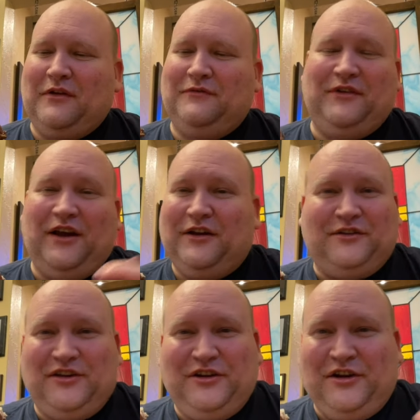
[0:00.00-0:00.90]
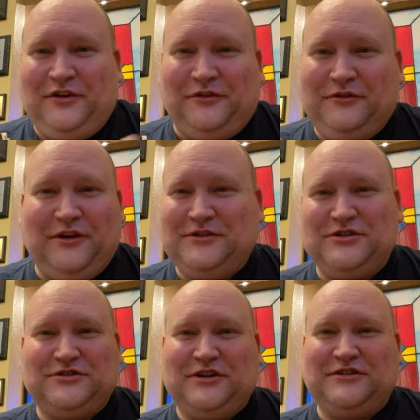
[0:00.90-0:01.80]
No, you don't. It
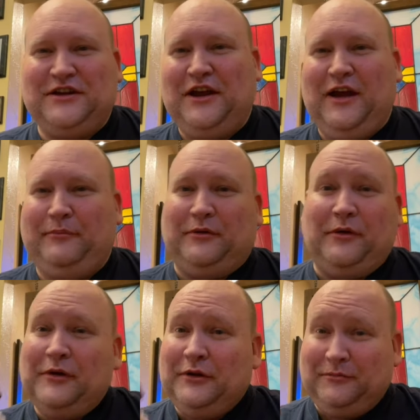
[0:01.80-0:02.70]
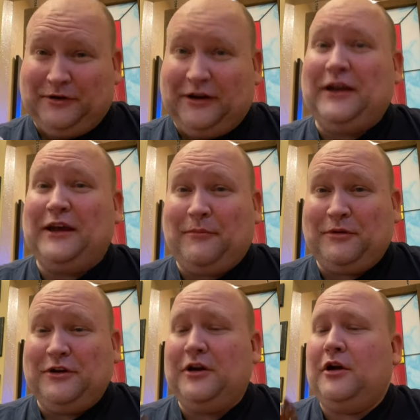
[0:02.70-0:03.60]
just doesn't happen. But it
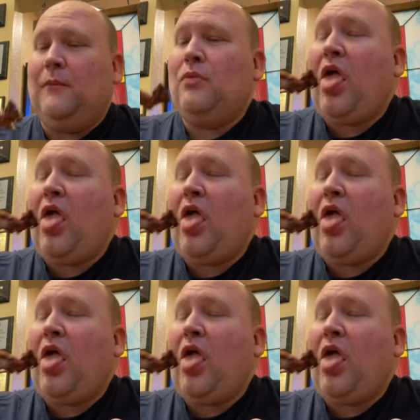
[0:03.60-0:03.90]
happened here.